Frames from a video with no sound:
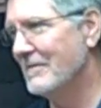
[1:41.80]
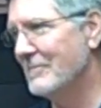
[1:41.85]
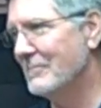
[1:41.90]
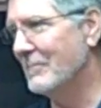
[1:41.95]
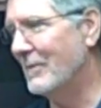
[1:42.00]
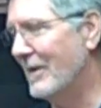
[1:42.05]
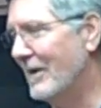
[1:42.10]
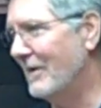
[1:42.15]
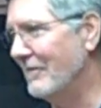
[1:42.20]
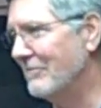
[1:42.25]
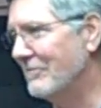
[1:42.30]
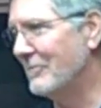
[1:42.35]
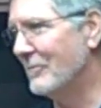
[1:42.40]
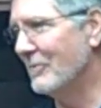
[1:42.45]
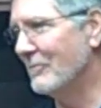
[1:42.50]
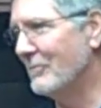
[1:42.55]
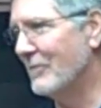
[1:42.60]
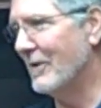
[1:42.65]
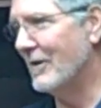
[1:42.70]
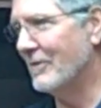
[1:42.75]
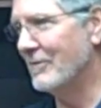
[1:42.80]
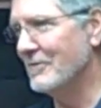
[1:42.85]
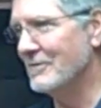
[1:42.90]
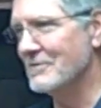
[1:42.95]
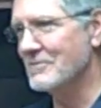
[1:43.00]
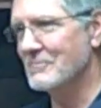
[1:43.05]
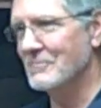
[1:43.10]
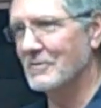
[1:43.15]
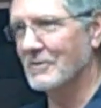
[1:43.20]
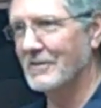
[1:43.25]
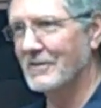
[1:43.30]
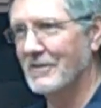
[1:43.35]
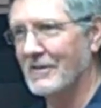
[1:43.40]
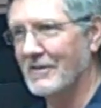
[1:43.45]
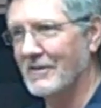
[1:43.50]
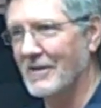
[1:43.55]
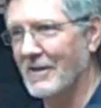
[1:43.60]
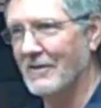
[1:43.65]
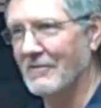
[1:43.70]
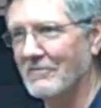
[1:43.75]
My forefathers were
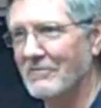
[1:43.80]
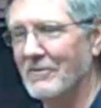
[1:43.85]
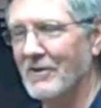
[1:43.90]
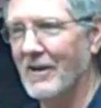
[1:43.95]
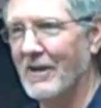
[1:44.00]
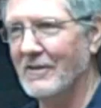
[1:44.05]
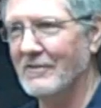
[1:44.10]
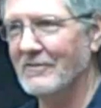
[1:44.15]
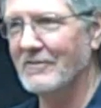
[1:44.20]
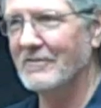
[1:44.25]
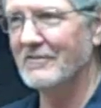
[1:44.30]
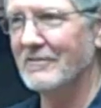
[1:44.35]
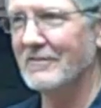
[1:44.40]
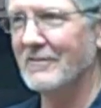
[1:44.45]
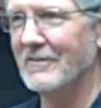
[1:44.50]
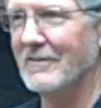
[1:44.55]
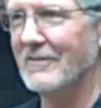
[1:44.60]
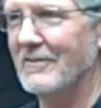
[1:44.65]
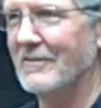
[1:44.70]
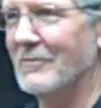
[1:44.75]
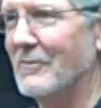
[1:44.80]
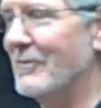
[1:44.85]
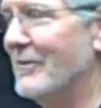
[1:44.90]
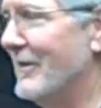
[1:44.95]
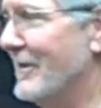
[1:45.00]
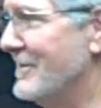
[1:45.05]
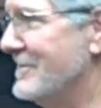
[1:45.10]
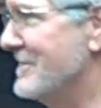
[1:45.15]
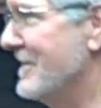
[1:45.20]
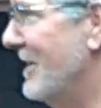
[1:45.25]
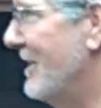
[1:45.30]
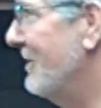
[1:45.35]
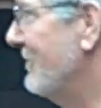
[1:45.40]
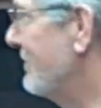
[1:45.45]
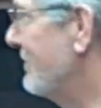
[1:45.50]
kicked out of France or exiled